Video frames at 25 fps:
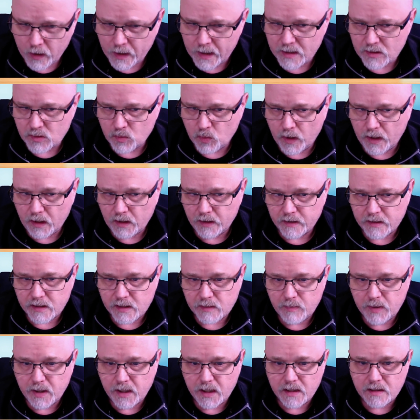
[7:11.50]
as well in
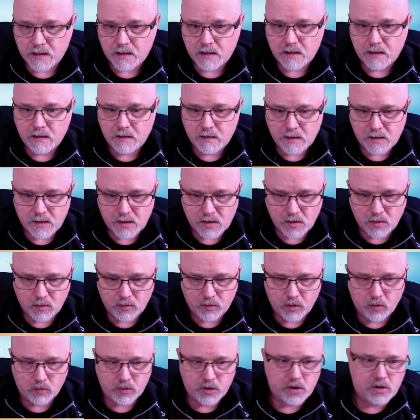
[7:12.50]
space, so
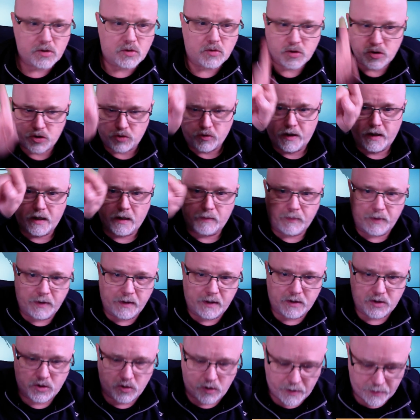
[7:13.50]
don't just go straight up and then
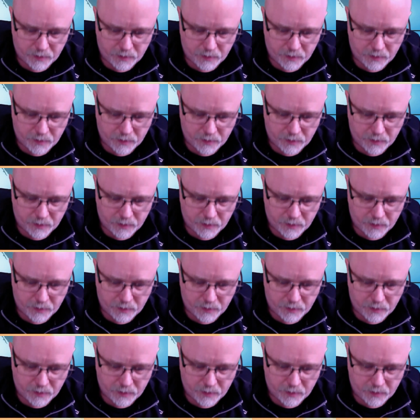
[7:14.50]
try to